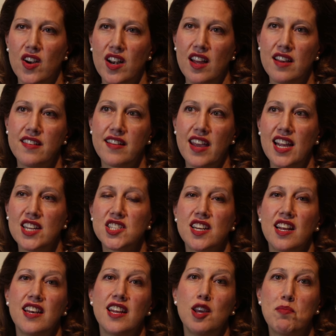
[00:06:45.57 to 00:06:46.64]
art education
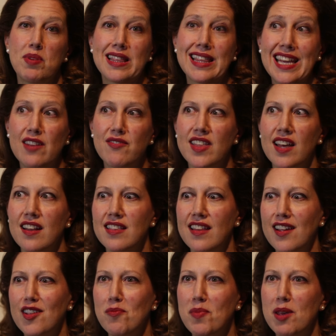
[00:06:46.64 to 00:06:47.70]
and he believed that
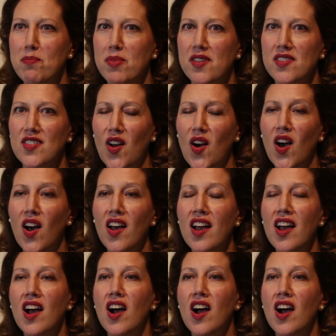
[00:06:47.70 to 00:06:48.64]
unless people saw